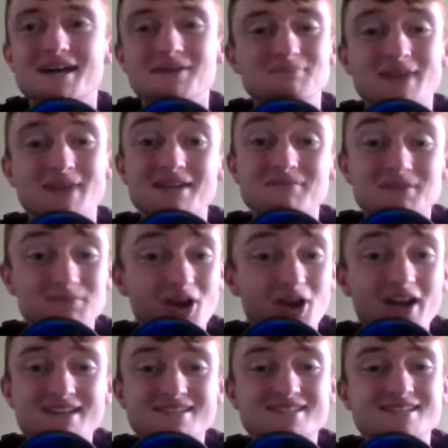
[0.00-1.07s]
Maybe
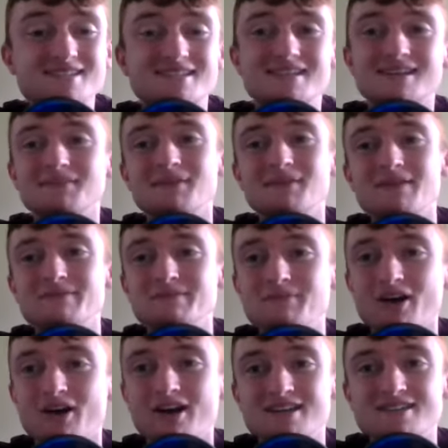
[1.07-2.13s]
biased.
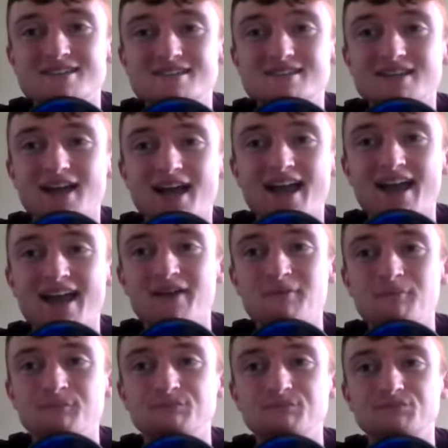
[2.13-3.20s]
I